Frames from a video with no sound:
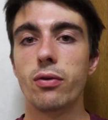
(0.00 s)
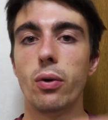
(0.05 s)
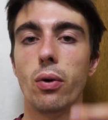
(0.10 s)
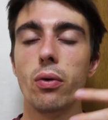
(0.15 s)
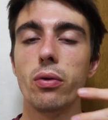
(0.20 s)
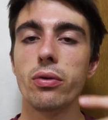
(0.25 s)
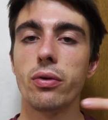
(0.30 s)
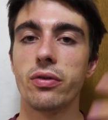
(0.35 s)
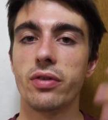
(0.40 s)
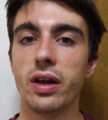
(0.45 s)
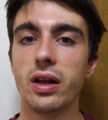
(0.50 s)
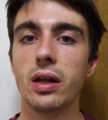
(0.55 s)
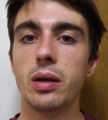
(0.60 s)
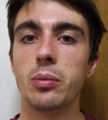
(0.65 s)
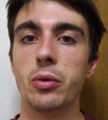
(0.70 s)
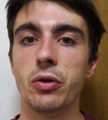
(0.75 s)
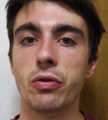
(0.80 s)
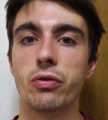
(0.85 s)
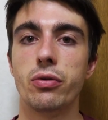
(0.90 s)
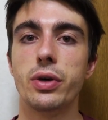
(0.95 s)
all those
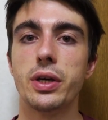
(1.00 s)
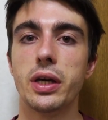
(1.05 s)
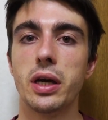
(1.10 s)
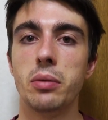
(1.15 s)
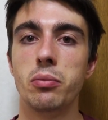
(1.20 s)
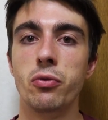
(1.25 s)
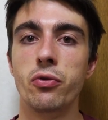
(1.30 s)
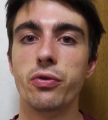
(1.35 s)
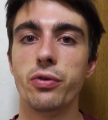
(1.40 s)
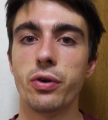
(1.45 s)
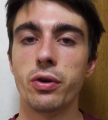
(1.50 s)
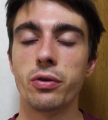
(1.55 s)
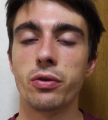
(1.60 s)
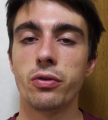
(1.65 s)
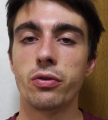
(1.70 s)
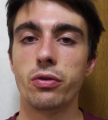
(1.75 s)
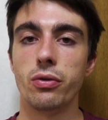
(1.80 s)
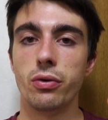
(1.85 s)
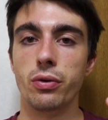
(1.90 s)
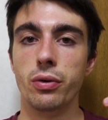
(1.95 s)
elements, you can move on
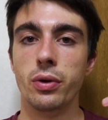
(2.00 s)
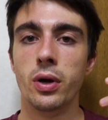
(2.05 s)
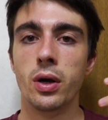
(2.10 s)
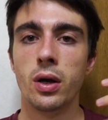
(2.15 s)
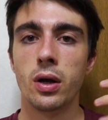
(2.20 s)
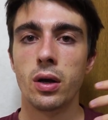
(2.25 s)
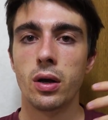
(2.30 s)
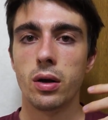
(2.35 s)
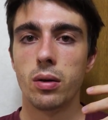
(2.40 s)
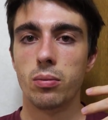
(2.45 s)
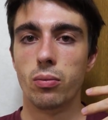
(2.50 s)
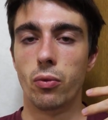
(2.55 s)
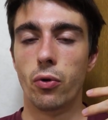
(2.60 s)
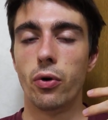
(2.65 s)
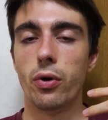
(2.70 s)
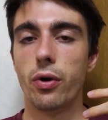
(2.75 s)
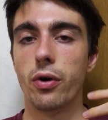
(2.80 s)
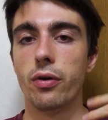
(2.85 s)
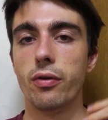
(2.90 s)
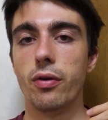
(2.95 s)
to
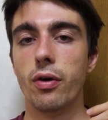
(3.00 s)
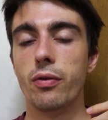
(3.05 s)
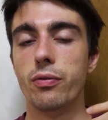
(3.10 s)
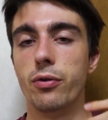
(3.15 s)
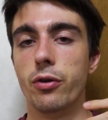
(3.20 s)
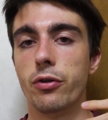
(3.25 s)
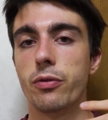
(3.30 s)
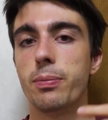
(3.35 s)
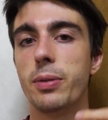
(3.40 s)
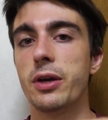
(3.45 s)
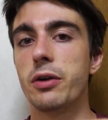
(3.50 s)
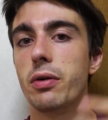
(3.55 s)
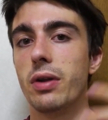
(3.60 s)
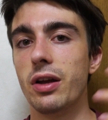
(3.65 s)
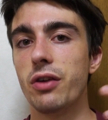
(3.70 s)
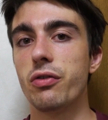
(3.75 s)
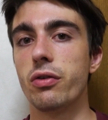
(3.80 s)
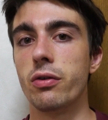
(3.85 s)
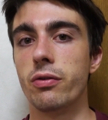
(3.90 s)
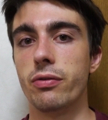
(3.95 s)
more of the
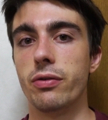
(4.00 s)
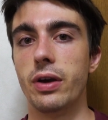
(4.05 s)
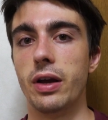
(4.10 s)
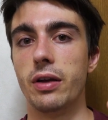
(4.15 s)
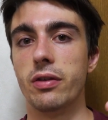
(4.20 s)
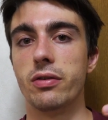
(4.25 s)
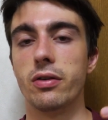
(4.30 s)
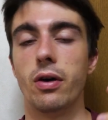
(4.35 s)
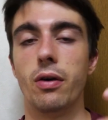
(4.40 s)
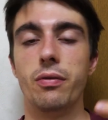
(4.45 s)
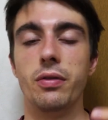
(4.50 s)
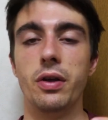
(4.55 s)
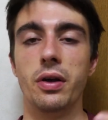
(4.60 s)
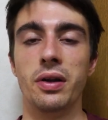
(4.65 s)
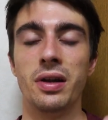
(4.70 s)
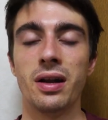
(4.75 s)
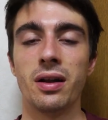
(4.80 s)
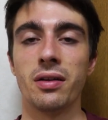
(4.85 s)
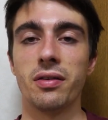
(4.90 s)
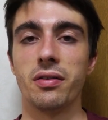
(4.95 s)
speculation phase of the
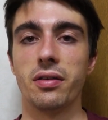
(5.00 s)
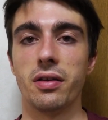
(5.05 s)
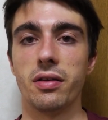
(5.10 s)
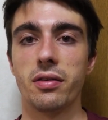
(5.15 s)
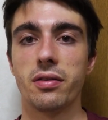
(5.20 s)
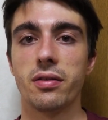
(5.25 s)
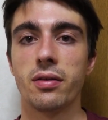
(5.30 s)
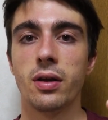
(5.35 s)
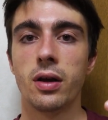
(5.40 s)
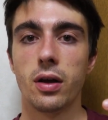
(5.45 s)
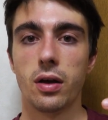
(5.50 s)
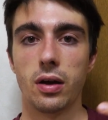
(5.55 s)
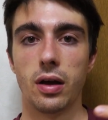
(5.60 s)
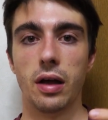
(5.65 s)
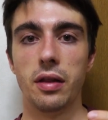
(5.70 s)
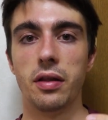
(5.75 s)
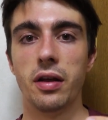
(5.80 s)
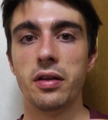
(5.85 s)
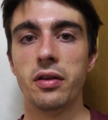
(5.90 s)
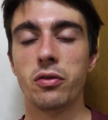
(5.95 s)
analysis.
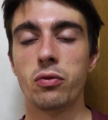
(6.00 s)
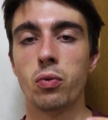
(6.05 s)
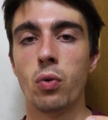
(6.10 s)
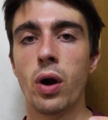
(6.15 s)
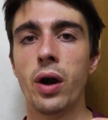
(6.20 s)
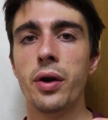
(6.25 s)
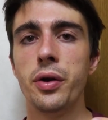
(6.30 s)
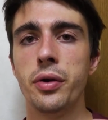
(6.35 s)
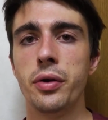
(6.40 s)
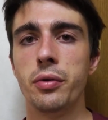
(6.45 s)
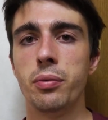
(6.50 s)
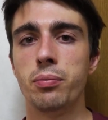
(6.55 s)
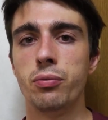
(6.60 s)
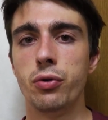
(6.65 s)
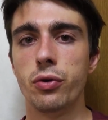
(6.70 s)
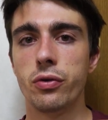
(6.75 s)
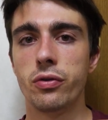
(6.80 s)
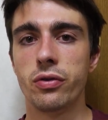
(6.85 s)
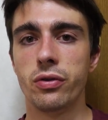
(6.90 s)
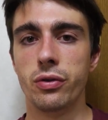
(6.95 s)
And that is where you
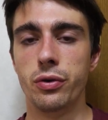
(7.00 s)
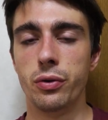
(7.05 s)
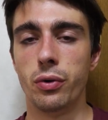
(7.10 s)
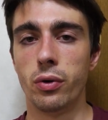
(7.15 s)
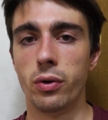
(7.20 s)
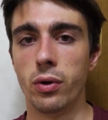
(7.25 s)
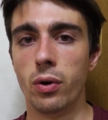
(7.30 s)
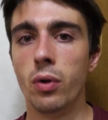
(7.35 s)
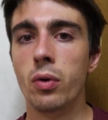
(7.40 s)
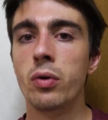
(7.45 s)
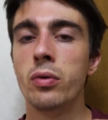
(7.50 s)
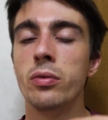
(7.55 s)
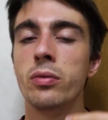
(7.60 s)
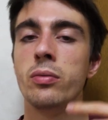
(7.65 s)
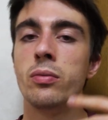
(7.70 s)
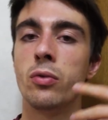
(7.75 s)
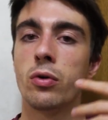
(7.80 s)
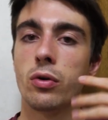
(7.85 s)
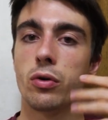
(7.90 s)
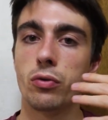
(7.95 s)
put your
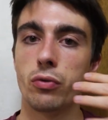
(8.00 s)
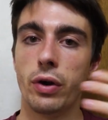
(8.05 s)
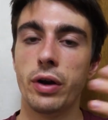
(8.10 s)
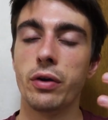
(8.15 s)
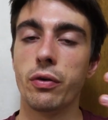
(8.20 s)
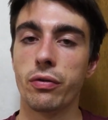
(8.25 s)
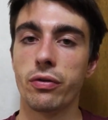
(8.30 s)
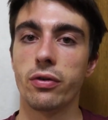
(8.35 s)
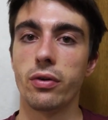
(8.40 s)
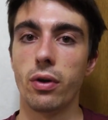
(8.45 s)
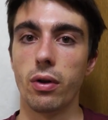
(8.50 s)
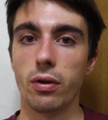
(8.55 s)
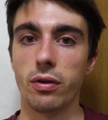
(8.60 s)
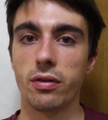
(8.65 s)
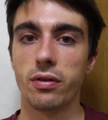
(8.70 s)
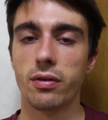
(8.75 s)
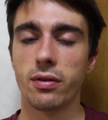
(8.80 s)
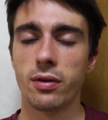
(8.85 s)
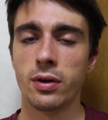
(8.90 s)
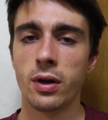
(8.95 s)
own grain of
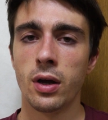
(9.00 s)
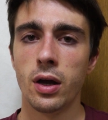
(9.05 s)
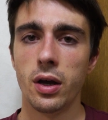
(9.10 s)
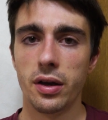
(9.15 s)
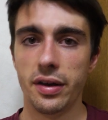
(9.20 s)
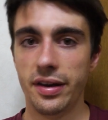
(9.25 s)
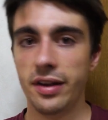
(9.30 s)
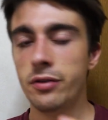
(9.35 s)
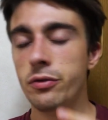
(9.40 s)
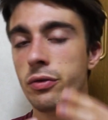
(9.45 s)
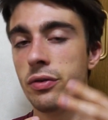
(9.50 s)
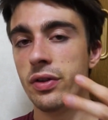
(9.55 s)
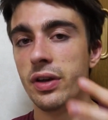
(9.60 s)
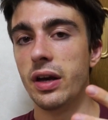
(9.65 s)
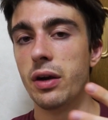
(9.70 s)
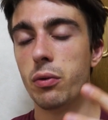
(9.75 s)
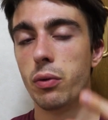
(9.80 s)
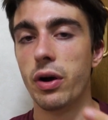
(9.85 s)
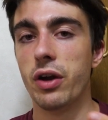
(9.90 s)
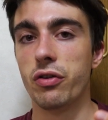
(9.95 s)
salt into the
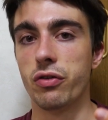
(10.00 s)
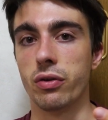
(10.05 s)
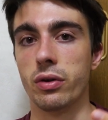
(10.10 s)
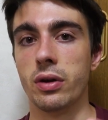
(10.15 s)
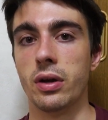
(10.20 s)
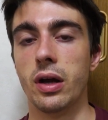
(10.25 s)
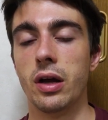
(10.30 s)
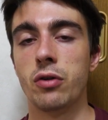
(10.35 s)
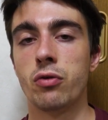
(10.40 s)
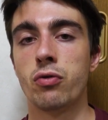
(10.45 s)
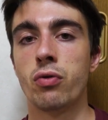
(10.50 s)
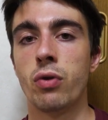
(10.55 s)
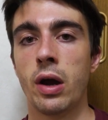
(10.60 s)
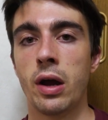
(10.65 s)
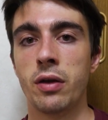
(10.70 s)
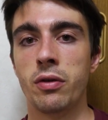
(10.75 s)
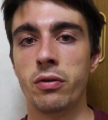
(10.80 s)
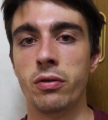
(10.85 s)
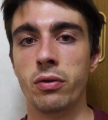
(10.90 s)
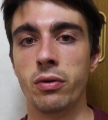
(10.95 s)
equation and
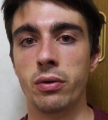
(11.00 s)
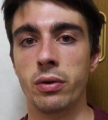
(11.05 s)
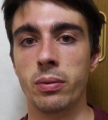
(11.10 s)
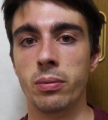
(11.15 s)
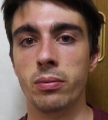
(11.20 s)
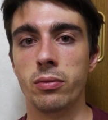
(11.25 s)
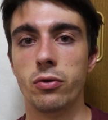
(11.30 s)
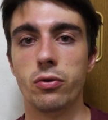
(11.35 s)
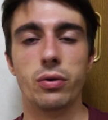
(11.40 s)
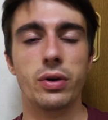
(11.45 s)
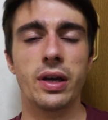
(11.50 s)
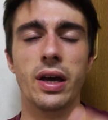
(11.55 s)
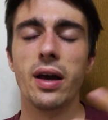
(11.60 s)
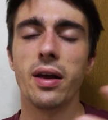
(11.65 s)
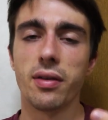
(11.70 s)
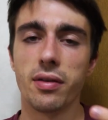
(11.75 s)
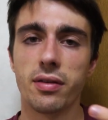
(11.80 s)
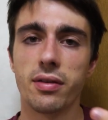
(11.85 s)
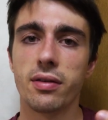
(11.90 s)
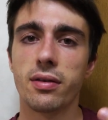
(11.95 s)
try to
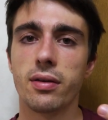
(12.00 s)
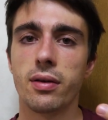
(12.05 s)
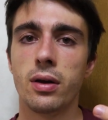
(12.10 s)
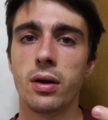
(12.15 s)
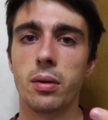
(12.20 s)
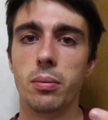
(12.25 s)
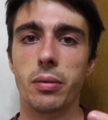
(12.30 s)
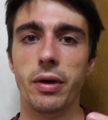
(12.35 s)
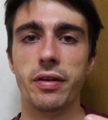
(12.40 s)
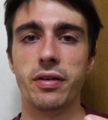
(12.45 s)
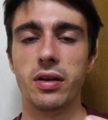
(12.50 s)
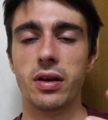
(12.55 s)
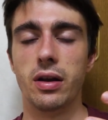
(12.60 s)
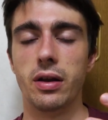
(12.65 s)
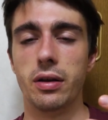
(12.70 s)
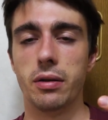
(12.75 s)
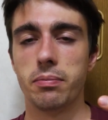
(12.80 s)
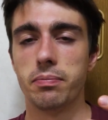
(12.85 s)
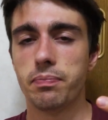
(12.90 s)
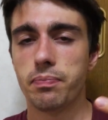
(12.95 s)
guess,
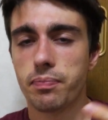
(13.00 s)
basically.